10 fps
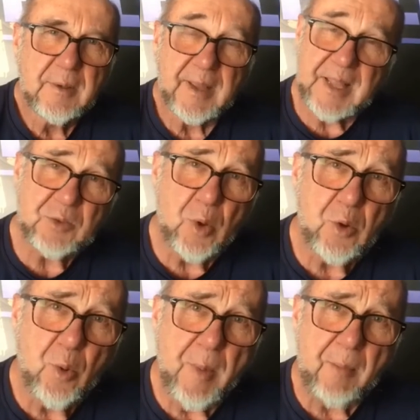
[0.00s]
And that's the one we
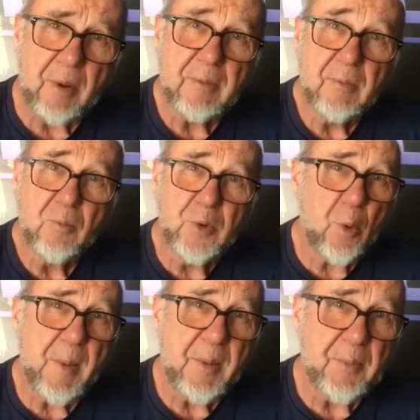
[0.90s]
remember. We don't
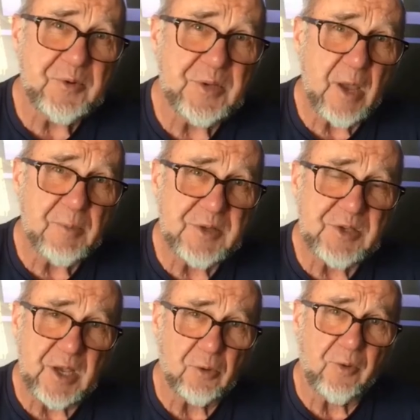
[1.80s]
remember a person that in
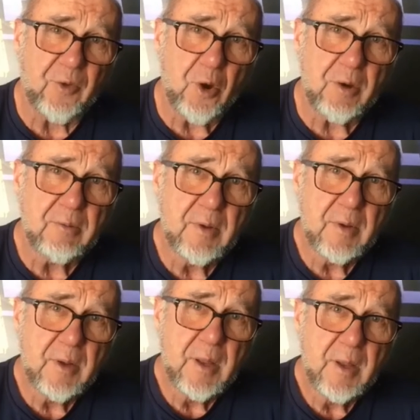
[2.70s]
second or third,
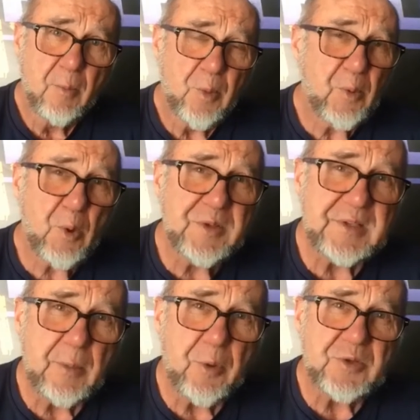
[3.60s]
but we only see
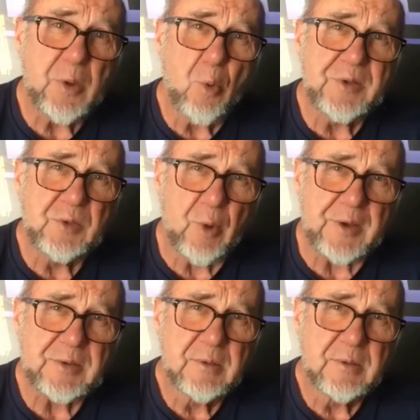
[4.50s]
the person that wins the race.